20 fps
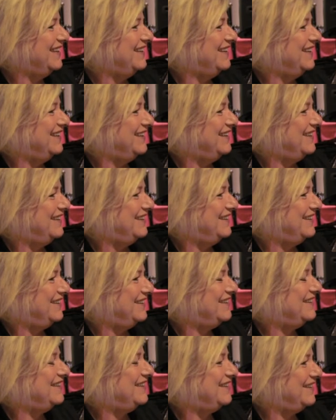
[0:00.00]

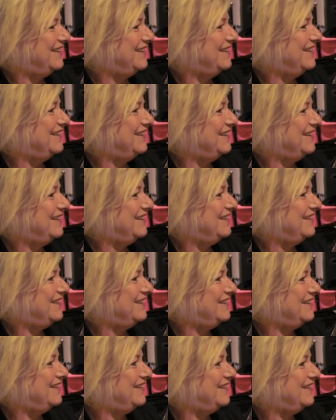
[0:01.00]

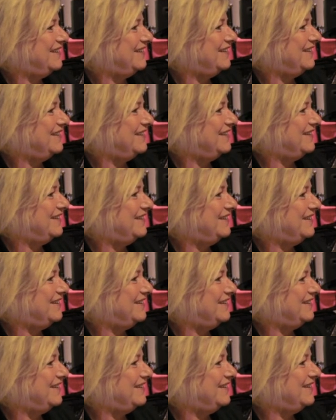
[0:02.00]

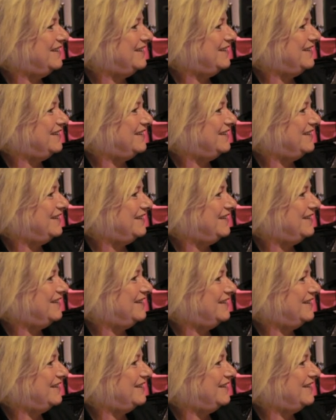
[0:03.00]

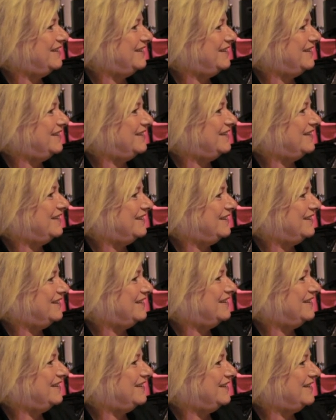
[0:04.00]

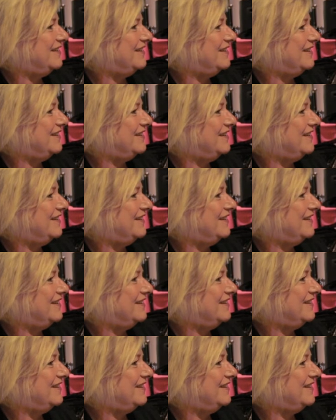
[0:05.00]
This person isn't speaking.